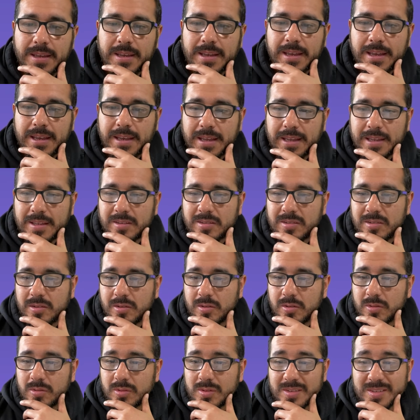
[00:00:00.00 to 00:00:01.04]
And
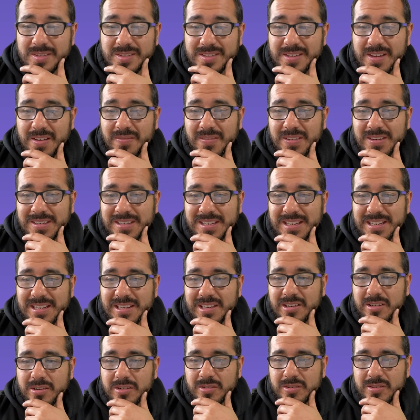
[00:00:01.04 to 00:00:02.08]
so 17
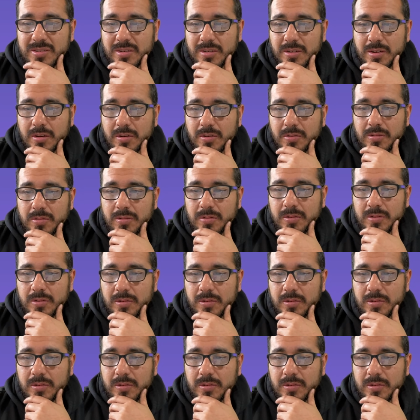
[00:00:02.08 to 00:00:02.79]
years ago,